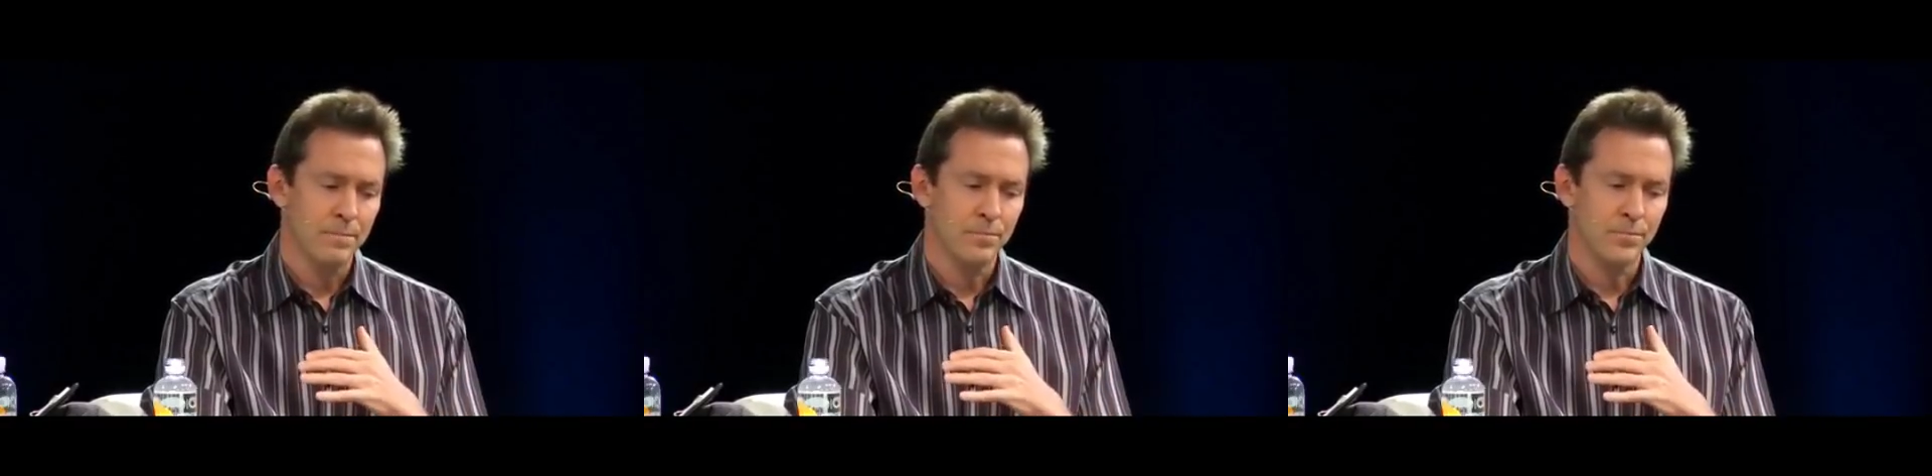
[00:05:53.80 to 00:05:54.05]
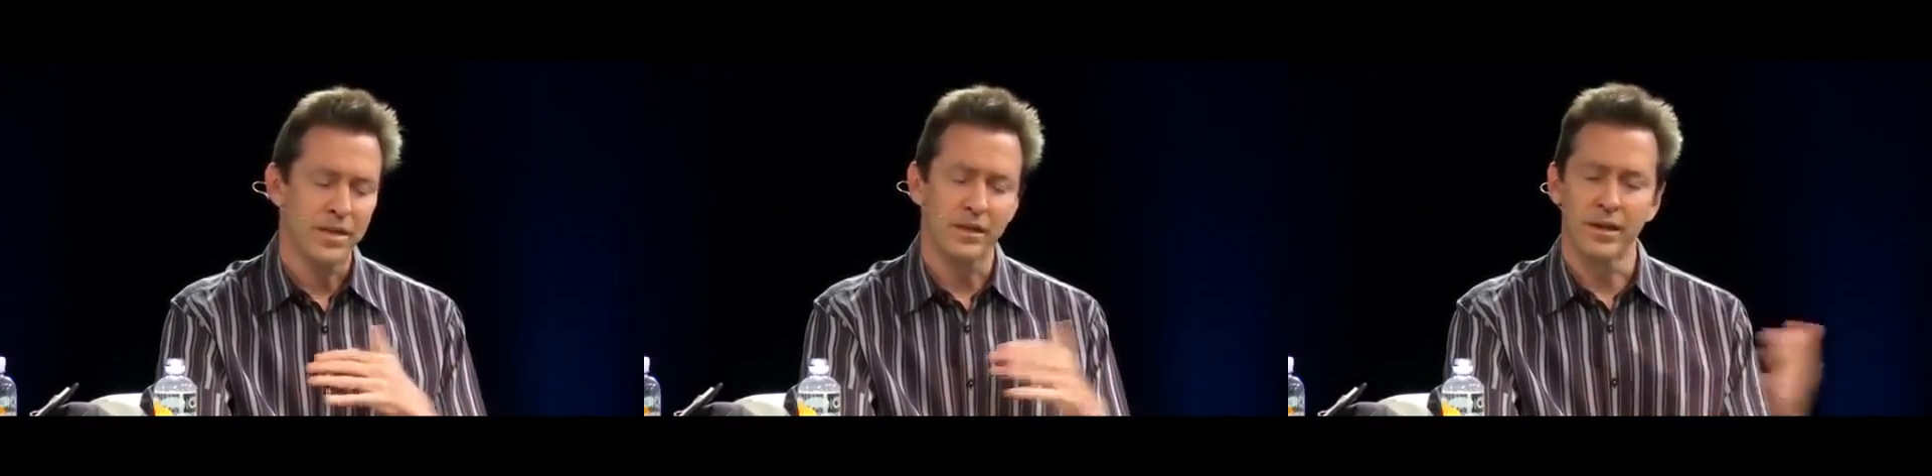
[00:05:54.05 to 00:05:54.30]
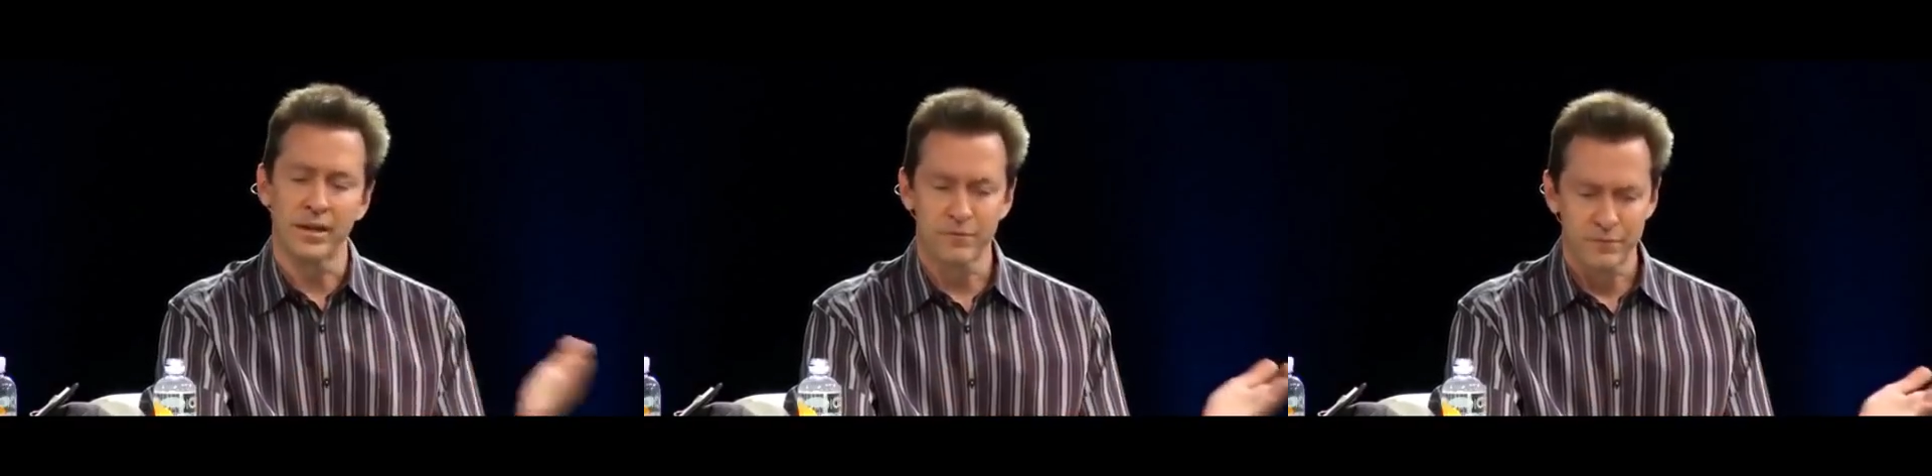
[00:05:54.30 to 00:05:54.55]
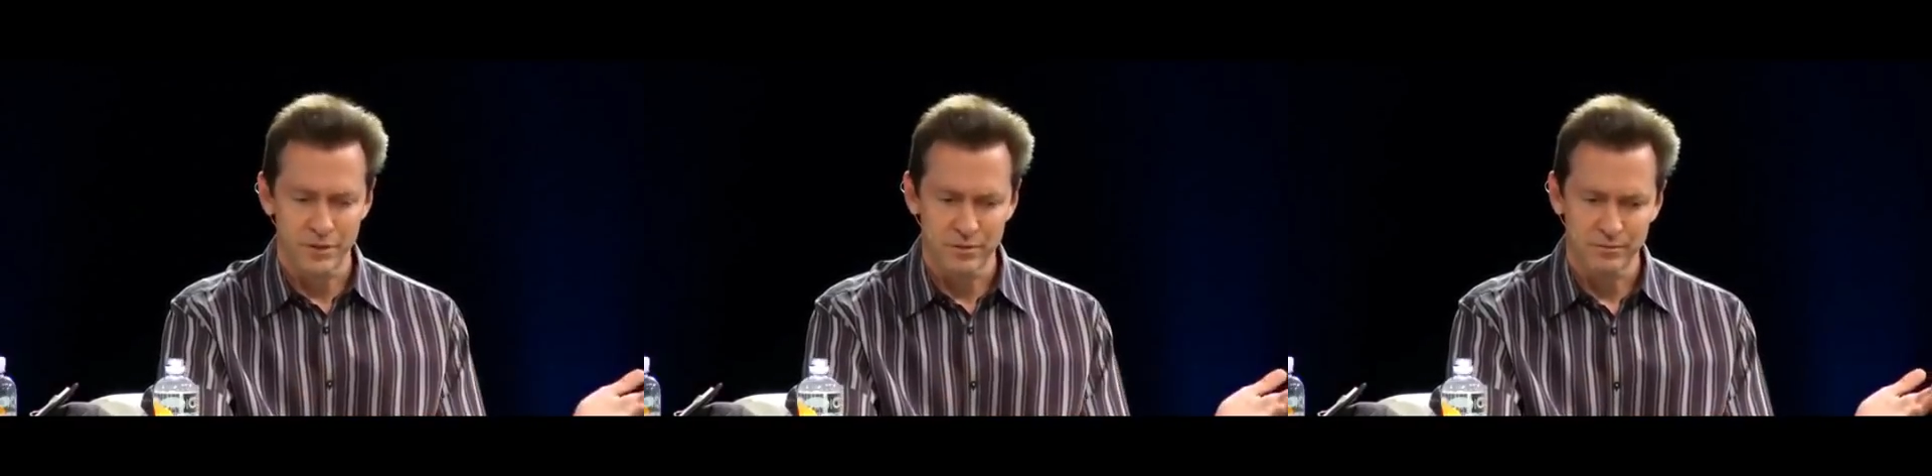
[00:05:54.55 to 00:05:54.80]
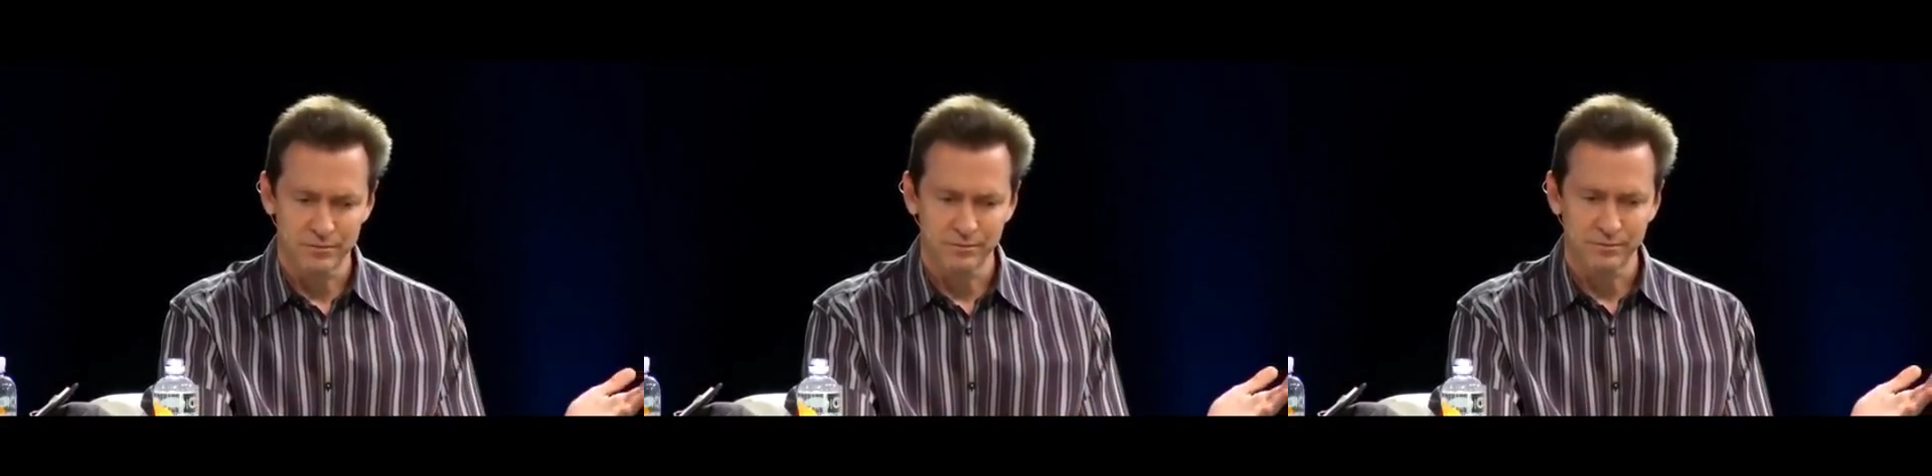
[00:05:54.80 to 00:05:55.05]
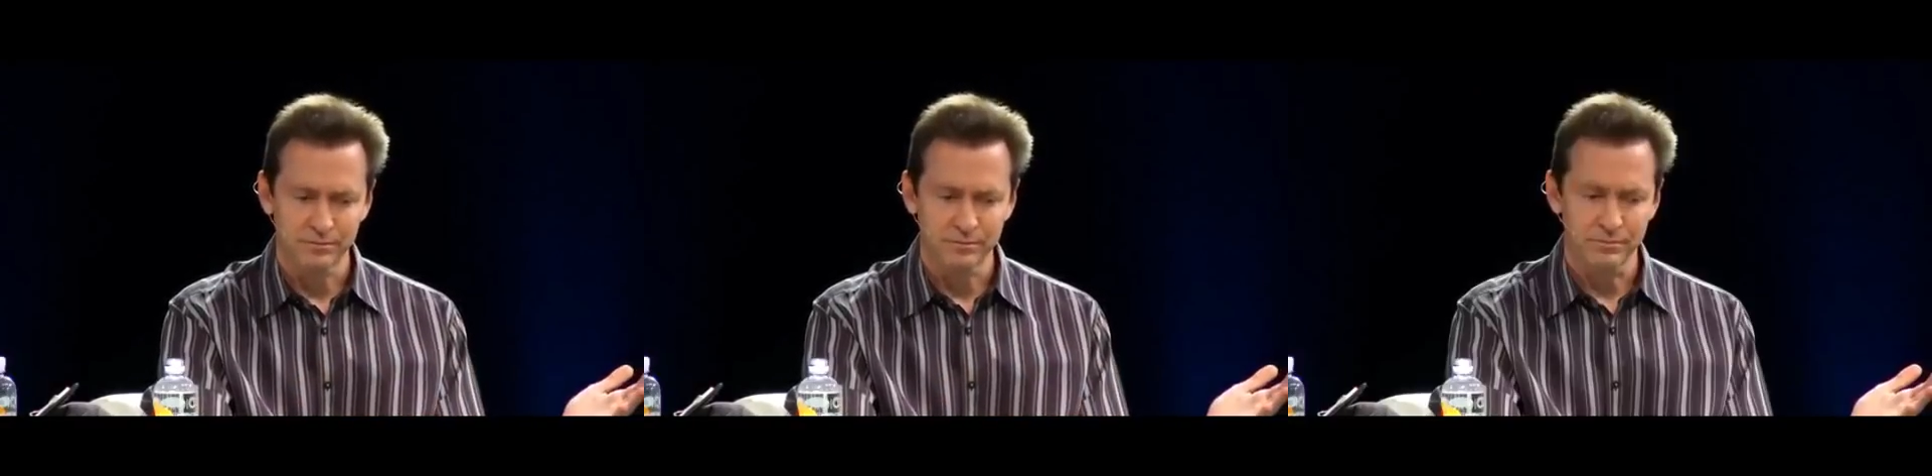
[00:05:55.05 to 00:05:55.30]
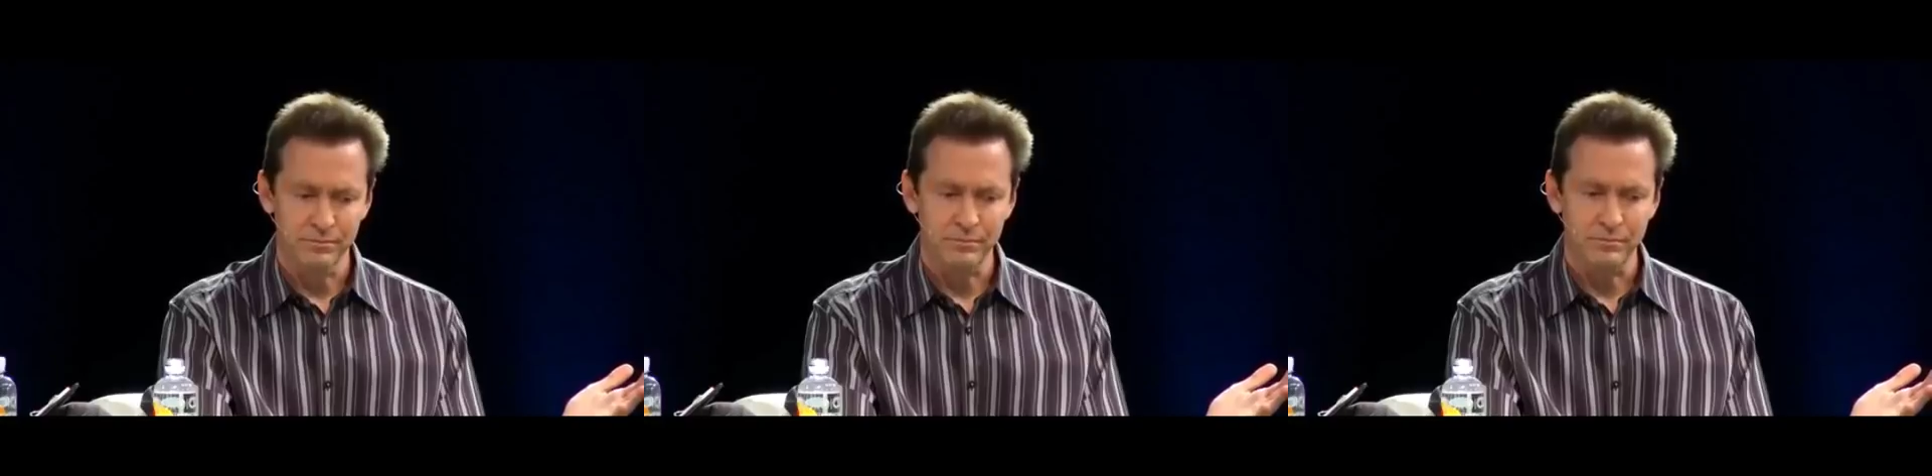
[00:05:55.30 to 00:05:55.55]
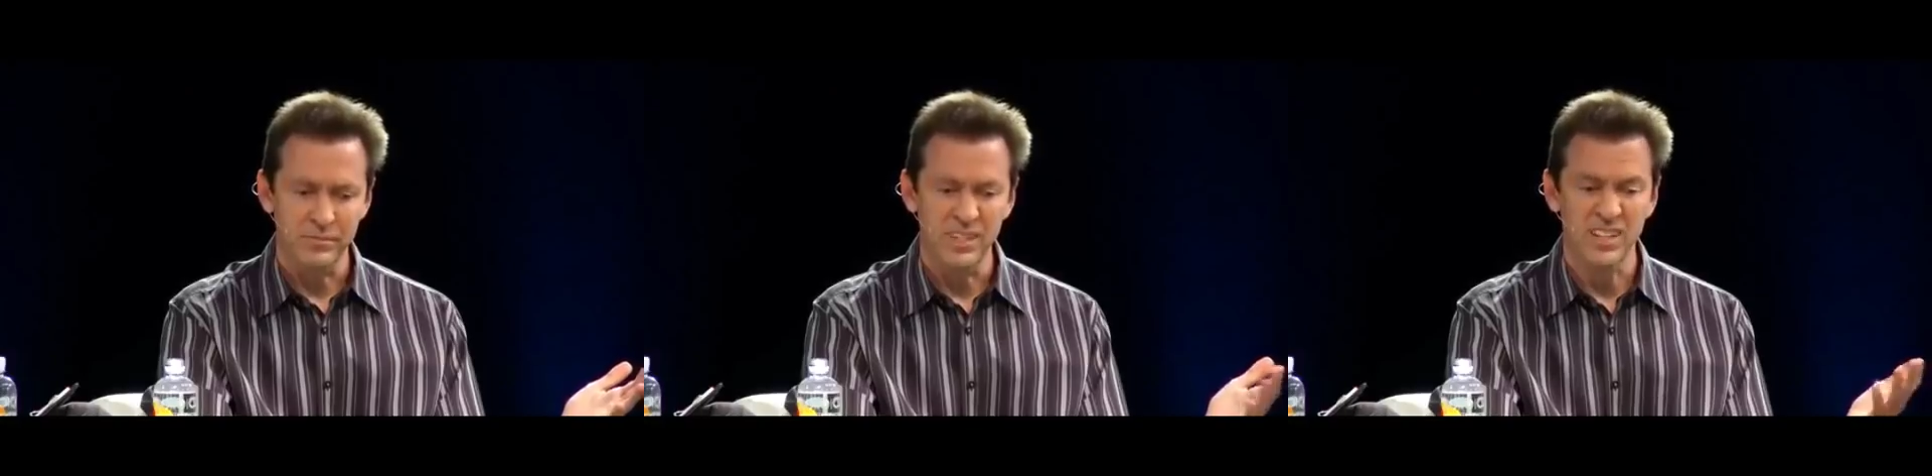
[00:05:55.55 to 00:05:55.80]
They left
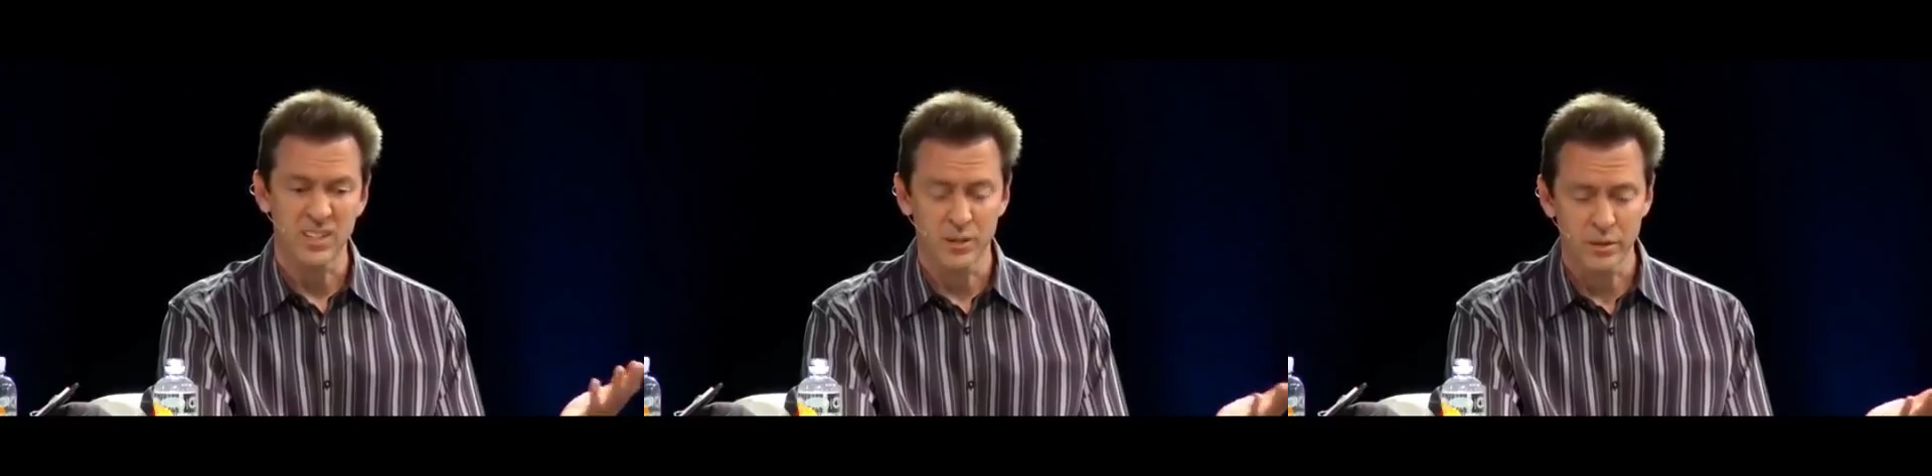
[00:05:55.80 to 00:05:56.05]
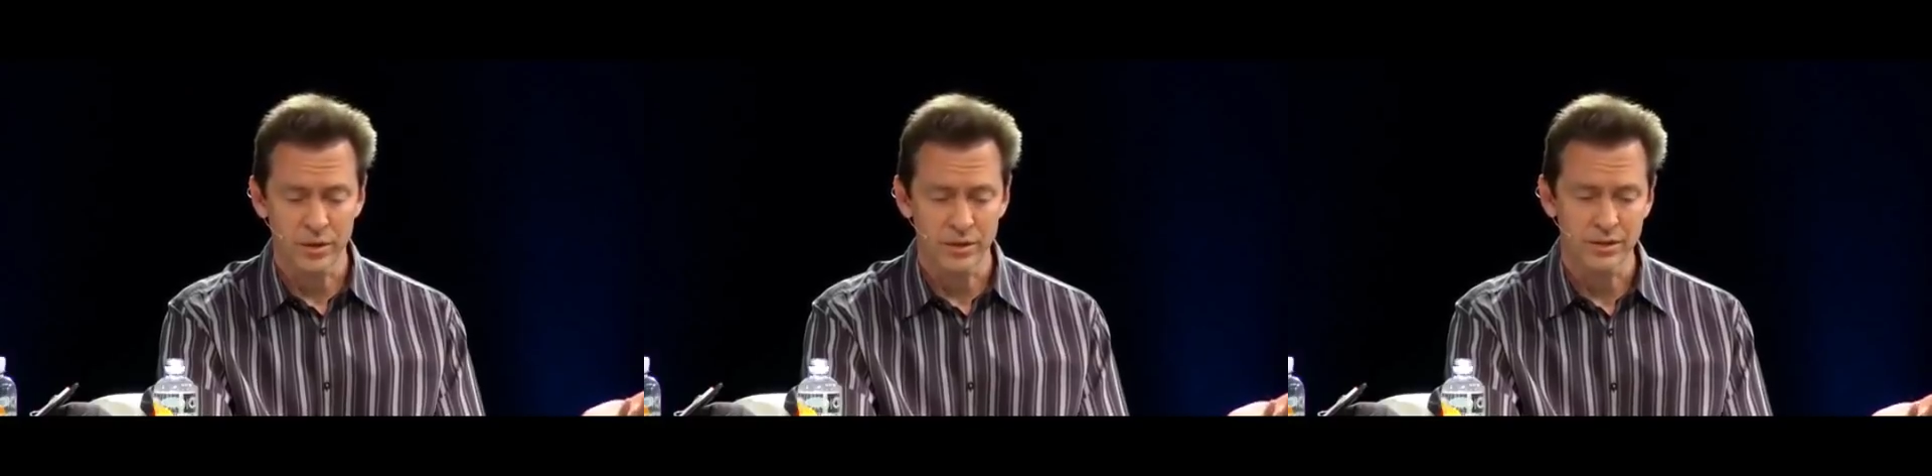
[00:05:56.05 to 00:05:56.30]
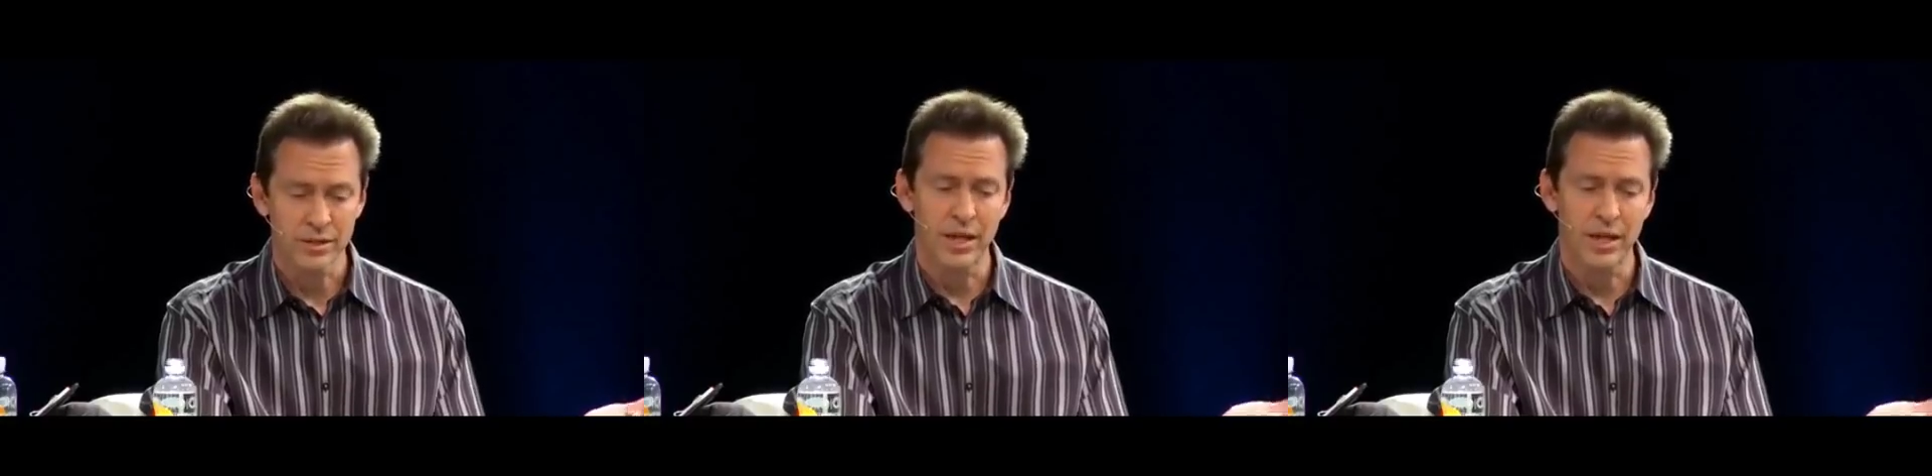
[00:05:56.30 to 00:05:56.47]
at sunrise,